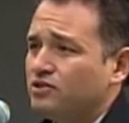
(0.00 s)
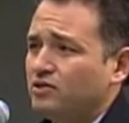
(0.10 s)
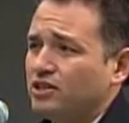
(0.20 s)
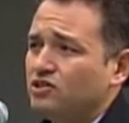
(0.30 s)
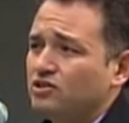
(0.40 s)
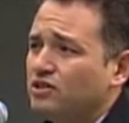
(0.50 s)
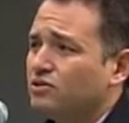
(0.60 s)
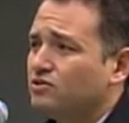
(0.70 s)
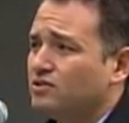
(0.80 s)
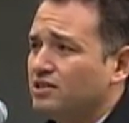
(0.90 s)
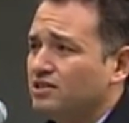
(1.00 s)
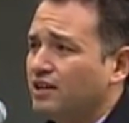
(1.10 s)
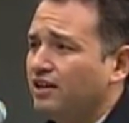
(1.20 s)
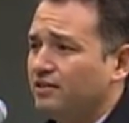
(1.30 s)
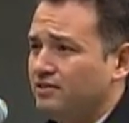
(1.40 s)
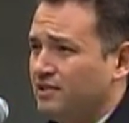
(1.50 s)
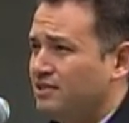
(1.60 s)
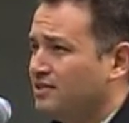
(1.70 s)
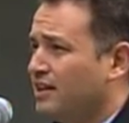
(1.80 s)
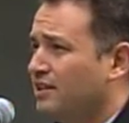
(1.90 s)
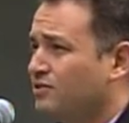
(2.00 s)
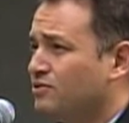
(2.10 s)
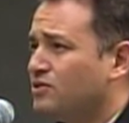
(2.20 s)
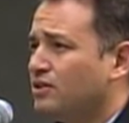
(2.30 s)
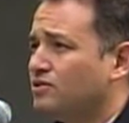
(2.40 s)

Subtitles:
So the engineers, the designers,